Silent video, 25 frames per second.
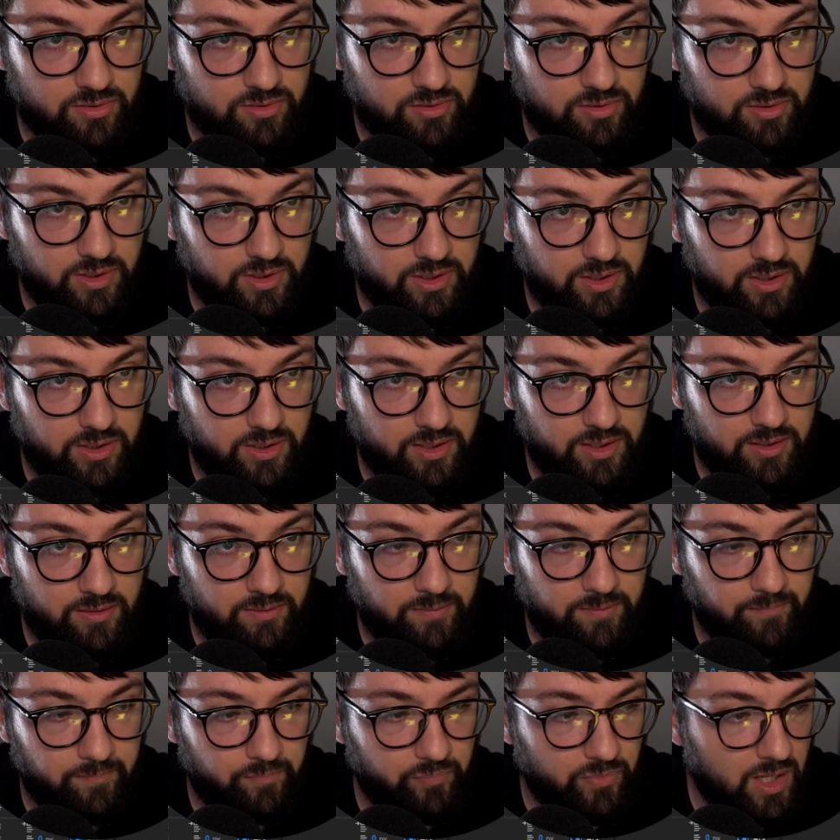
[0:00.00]
here,
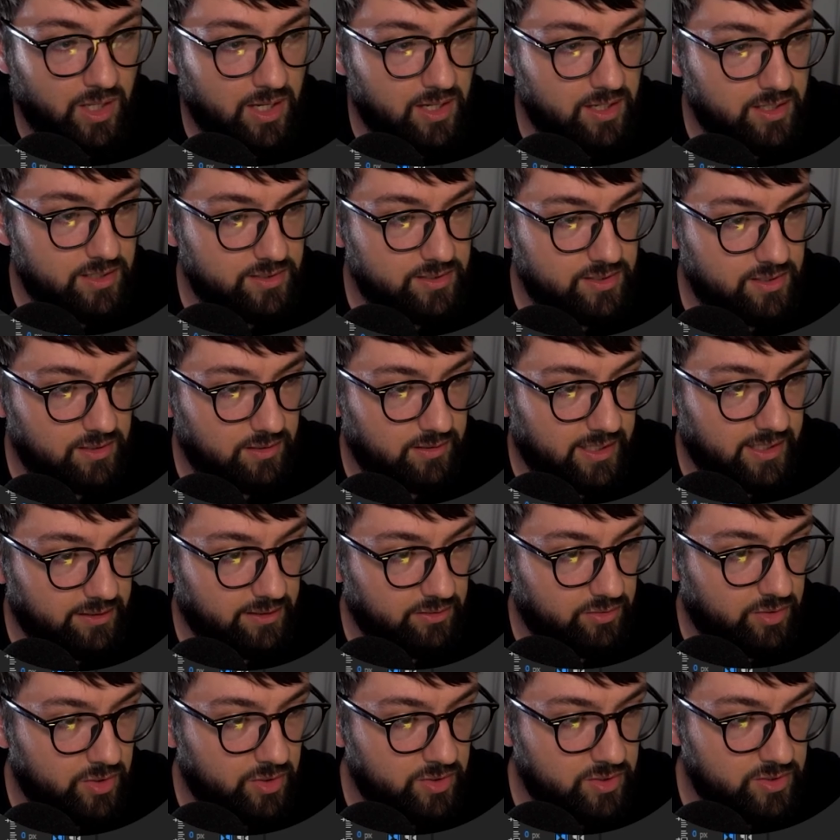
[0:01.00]
select
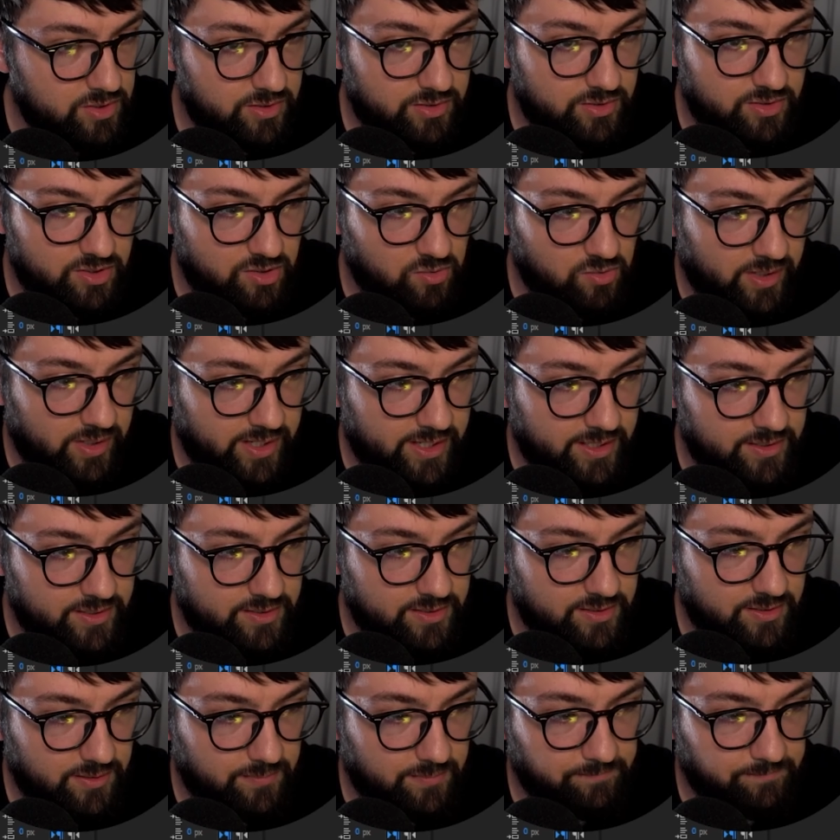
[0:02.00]
those
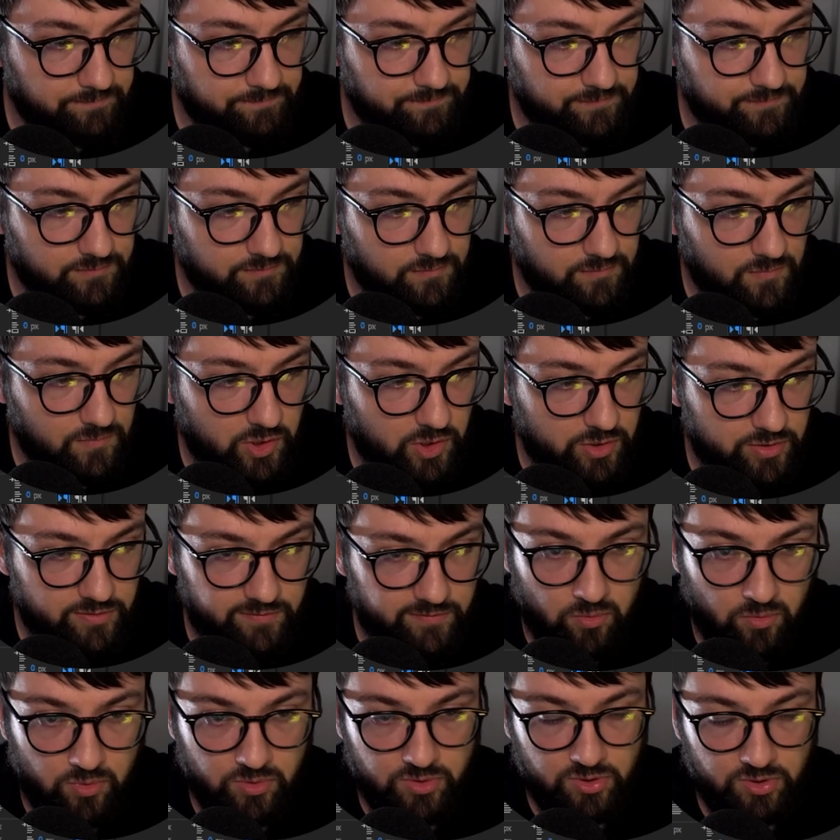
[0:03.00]
squares, those
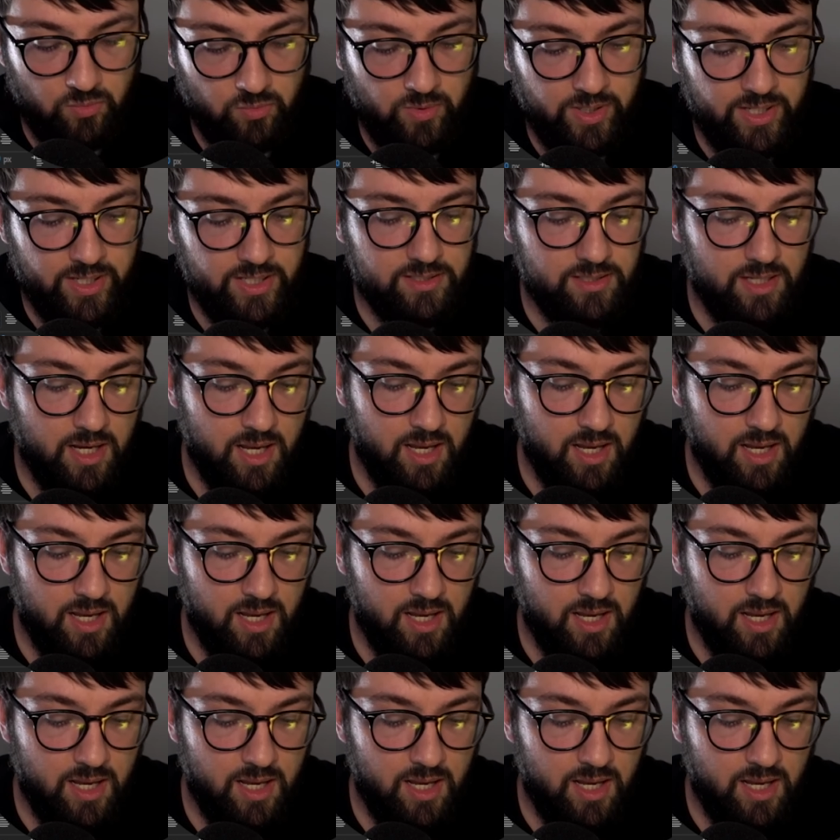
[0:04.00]
4 squares,